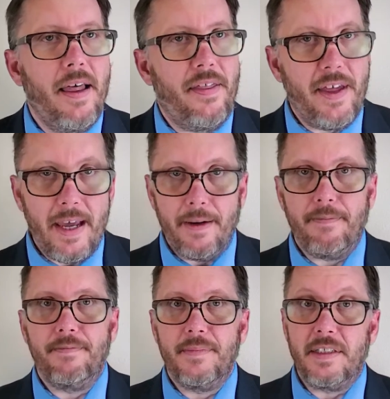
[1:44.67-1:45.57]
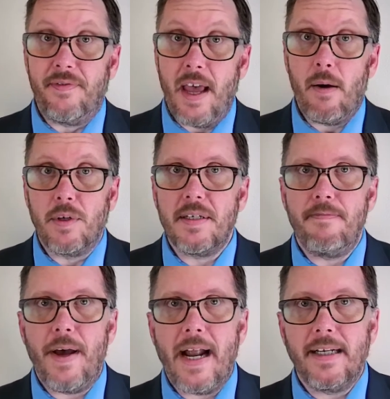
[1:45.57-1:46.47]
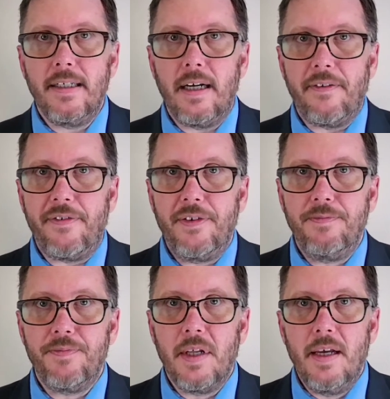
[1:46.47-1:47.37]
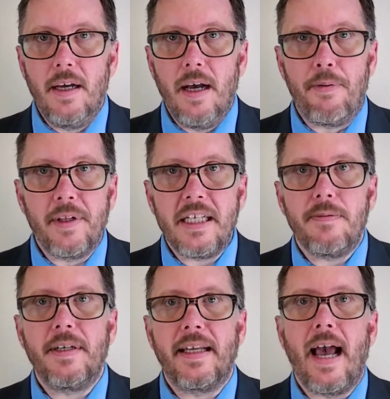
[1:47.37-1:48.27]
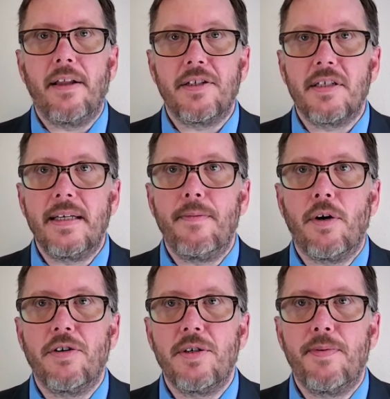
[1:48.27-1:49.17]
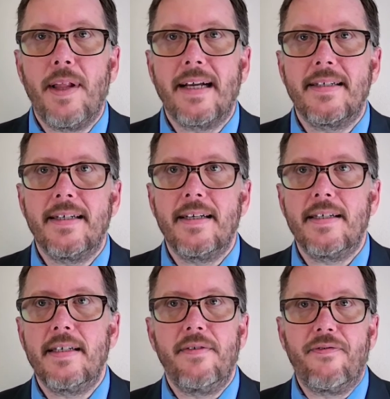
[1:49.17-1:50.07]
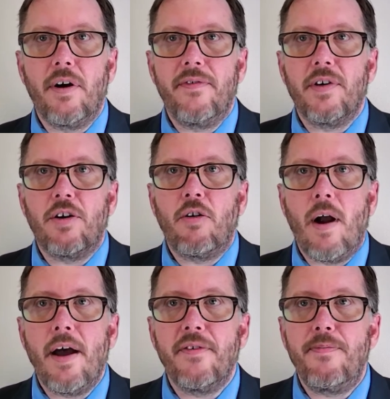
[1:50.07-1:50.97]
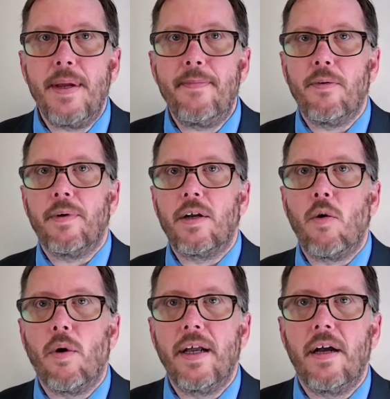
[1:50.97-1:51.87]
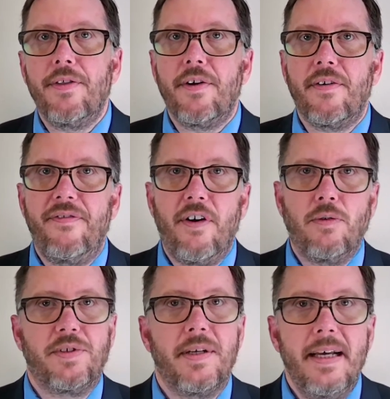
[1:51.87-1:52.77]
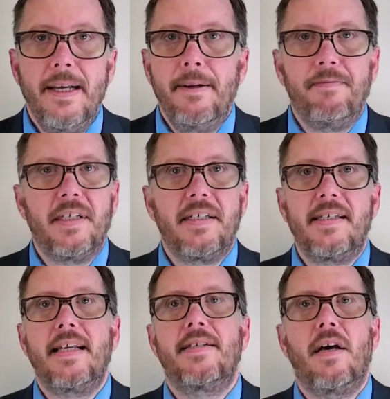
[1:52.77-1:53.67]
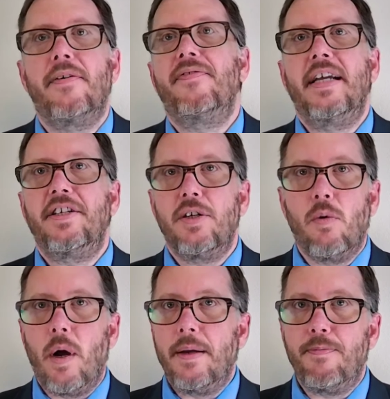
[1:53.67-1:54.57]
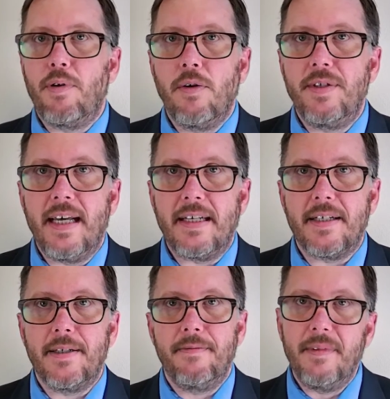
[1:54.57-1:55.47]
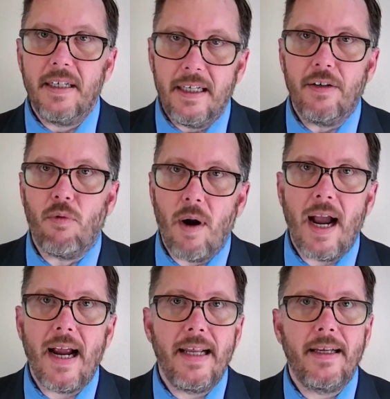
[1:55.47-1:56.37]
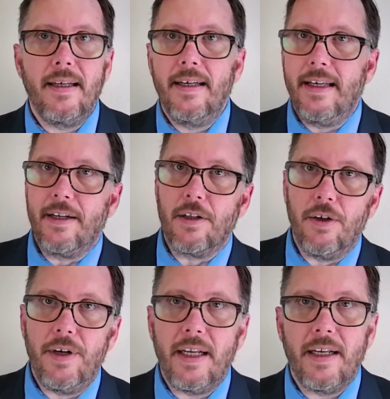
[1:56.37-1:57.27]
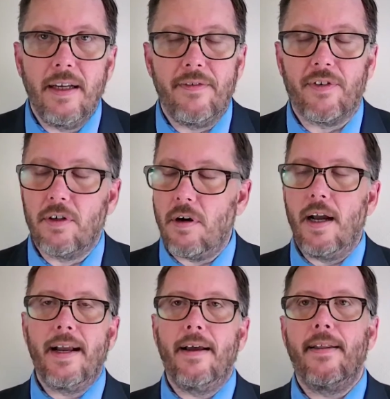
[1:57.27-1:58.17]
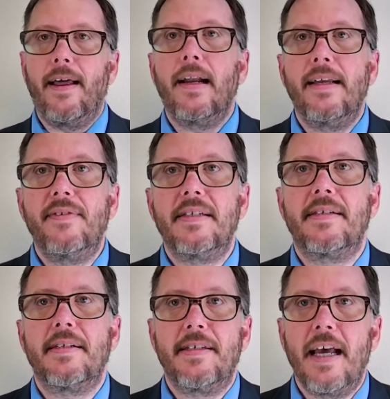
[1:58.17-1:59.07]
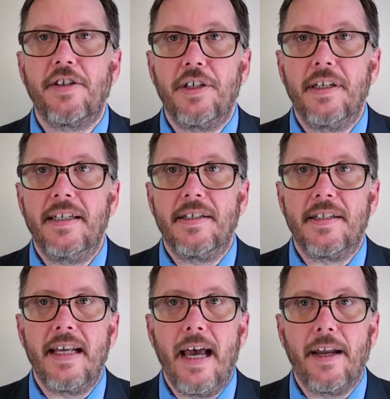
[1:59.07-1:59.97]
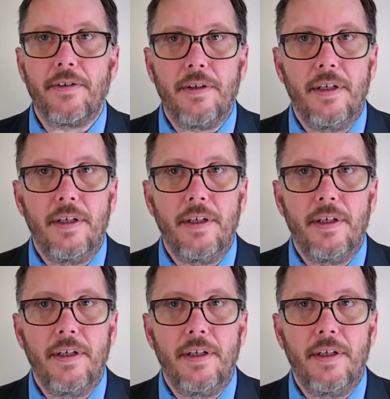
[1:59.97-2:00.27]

Then, as if that wasn't bad enough, a policeman callously murders a black citizen in front of a crowd of people recording on their phones. This sets off nationwide protest and rioting and looting, for crying out loud, even secession in Seattle.